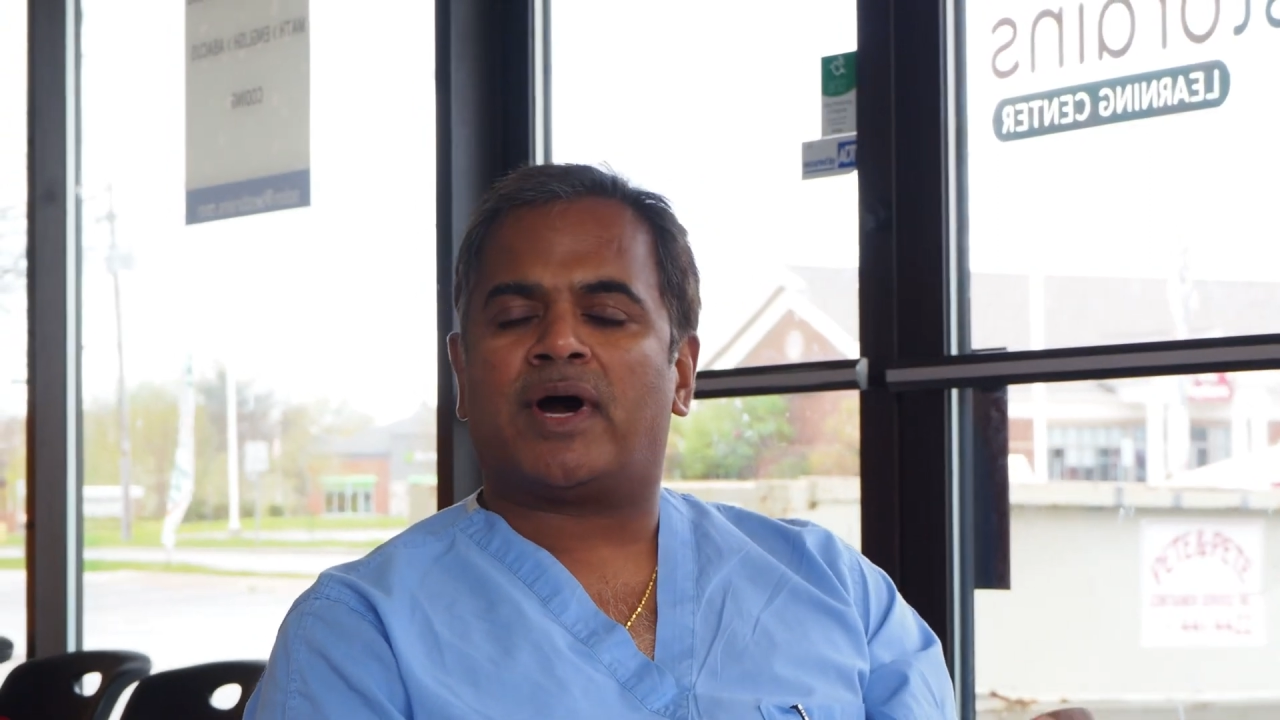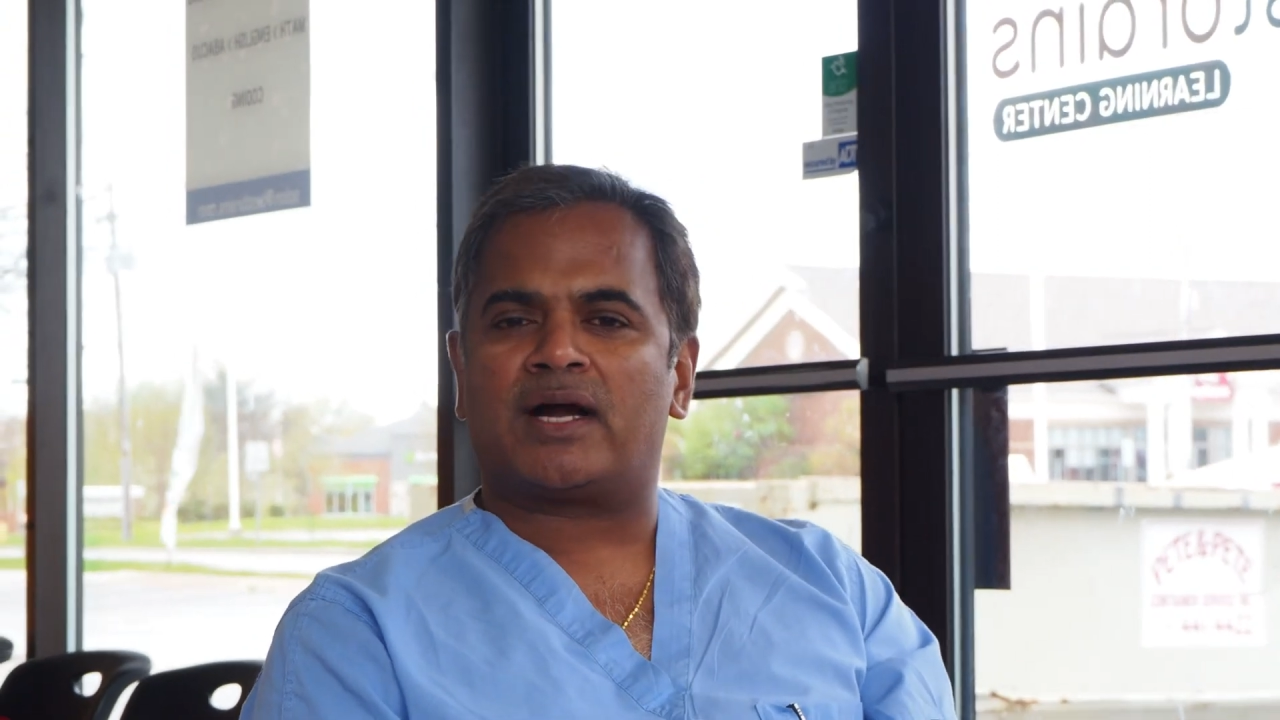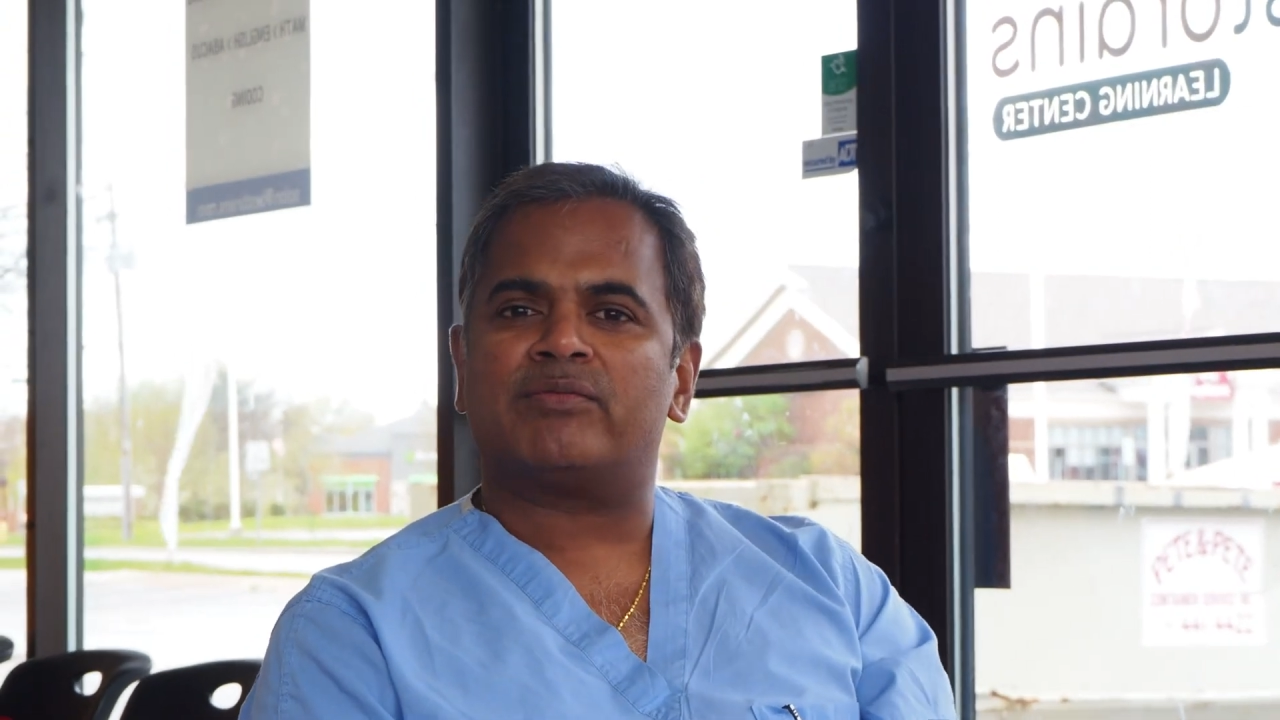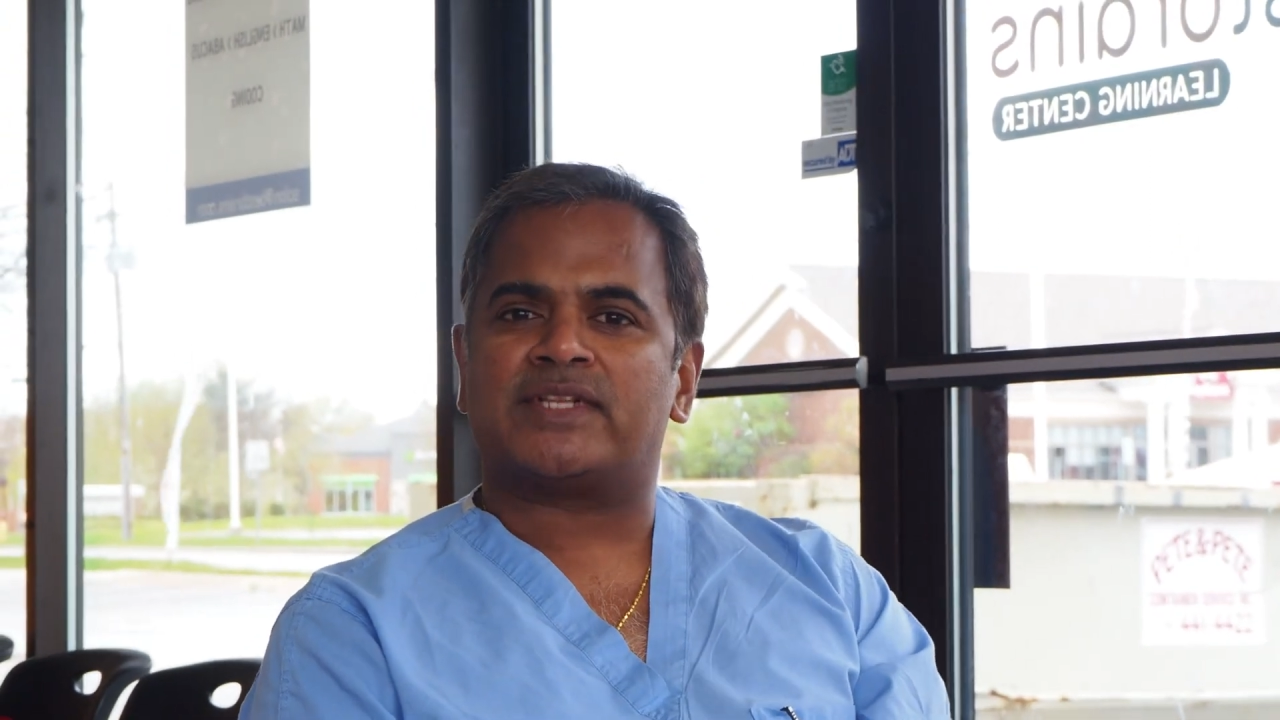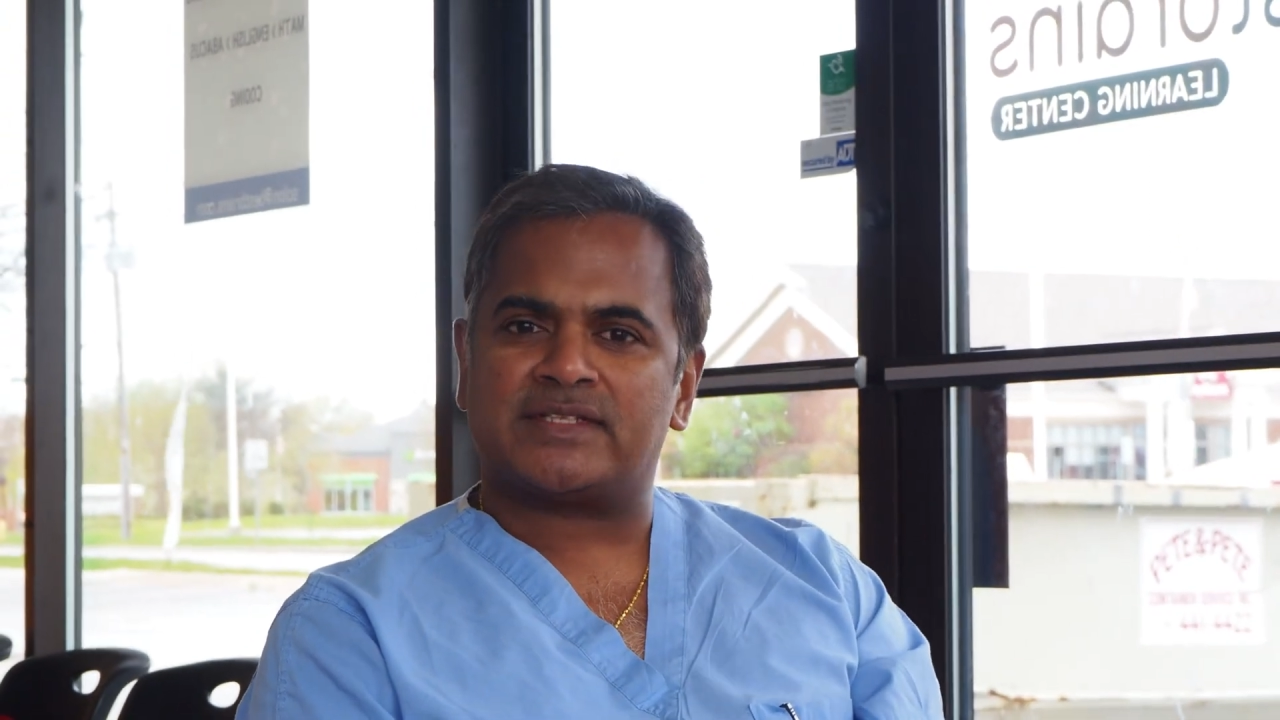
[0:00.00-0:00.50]

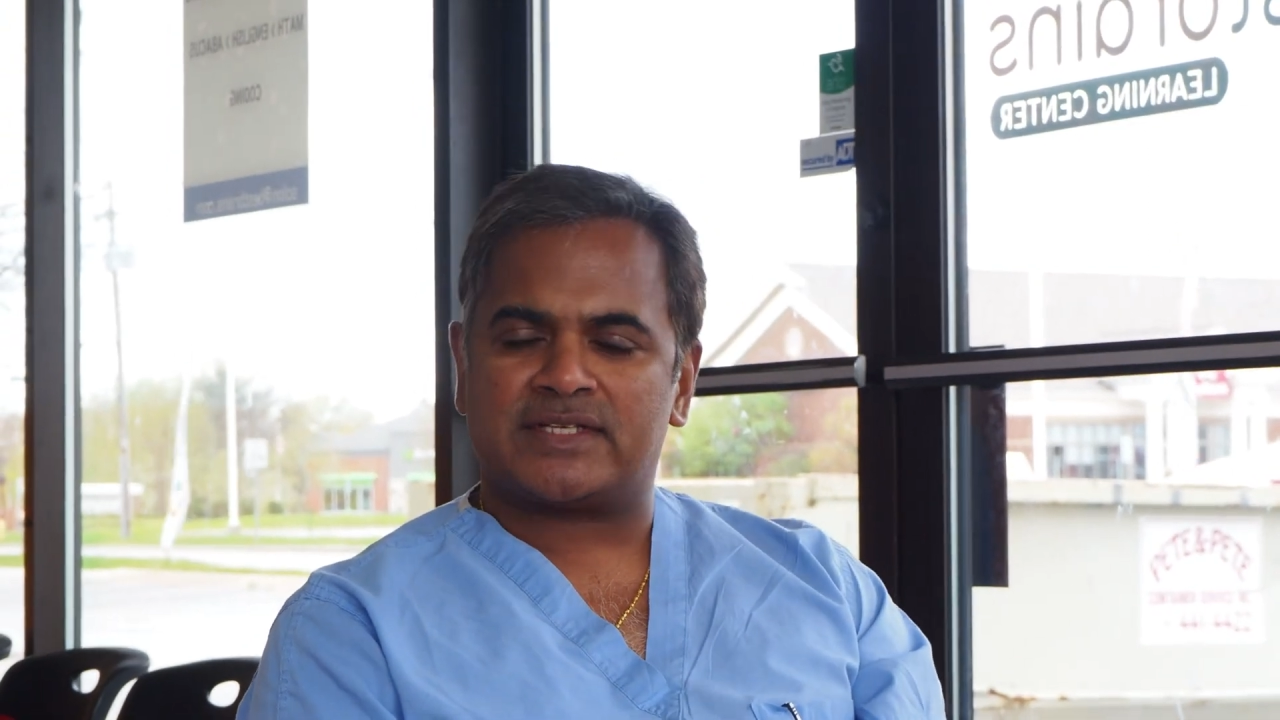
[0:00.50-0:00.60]
par with the